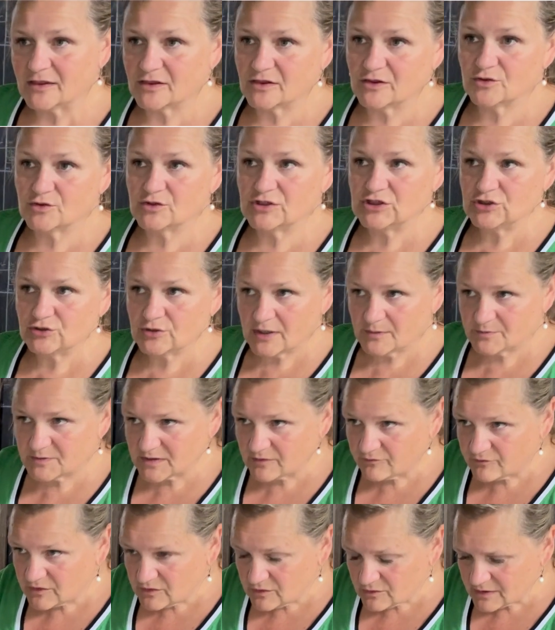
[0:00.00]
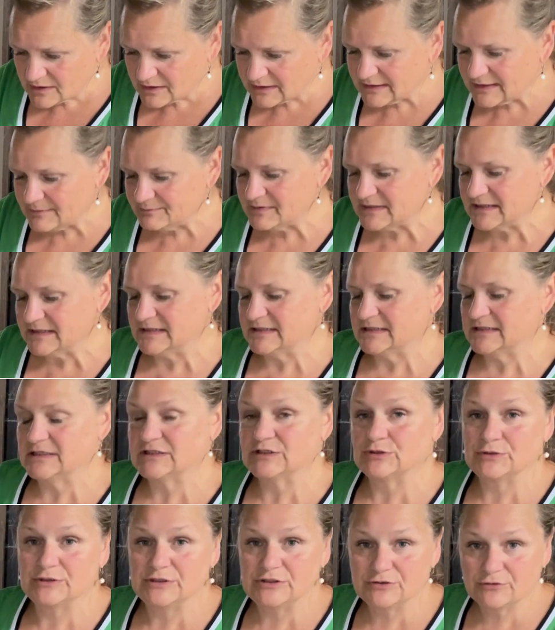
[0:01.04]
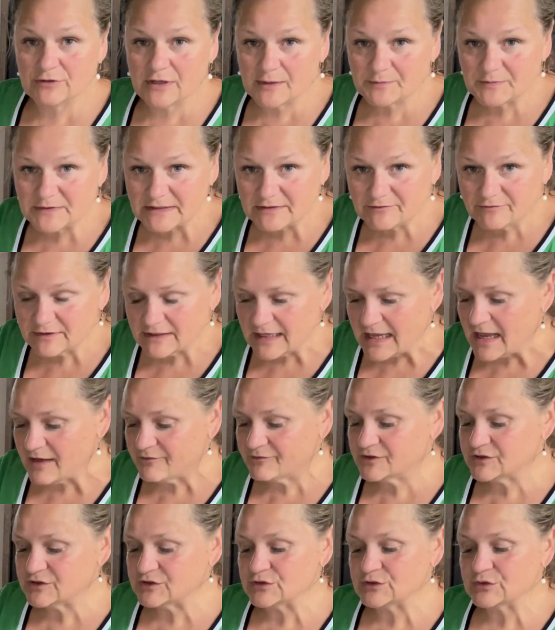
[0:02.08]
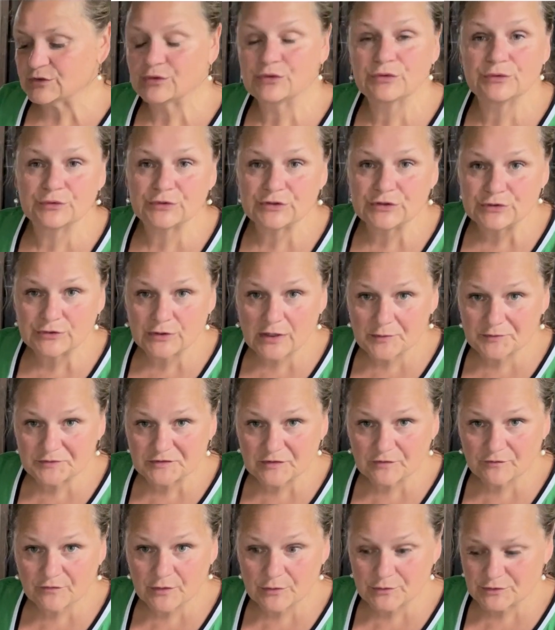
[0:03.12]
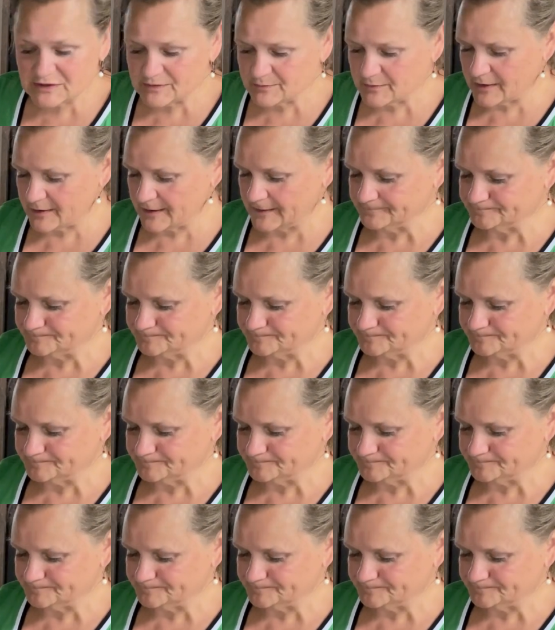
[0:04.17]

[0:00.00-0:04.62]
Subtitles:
30 drops of eucalyptus, 30 drops of lavender, 30 drops of rosemary.